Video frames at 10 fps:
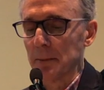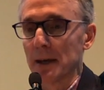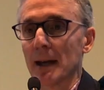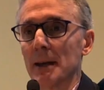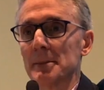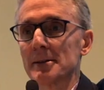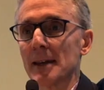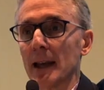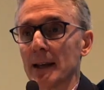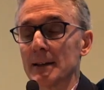Became
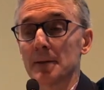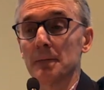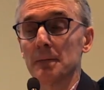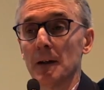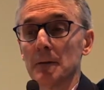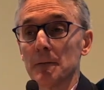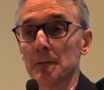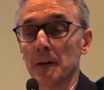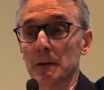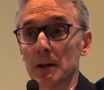Sally. It's a very,
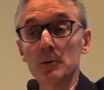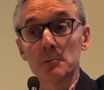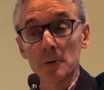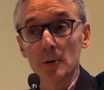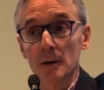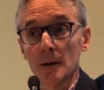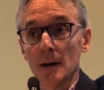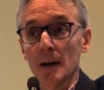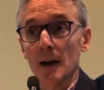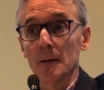very good book,
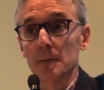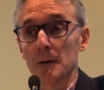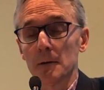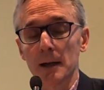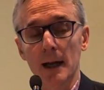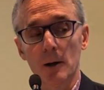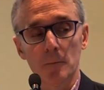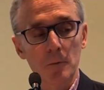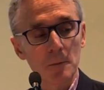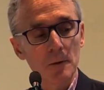a very
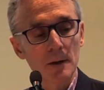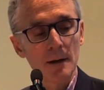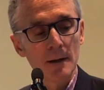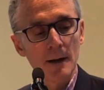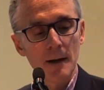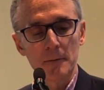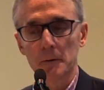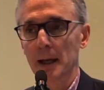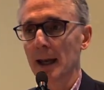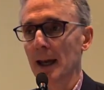helpful book, a
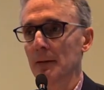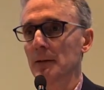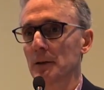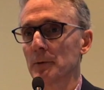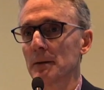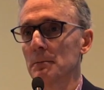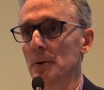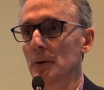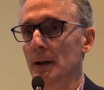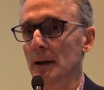very carefully written
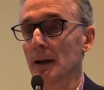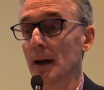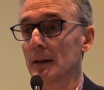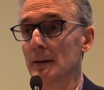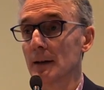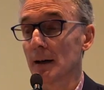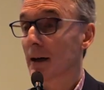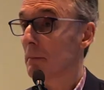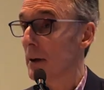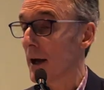book, and a
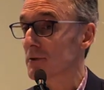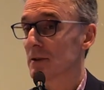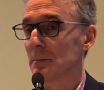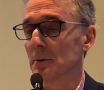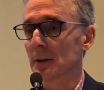compassionate book.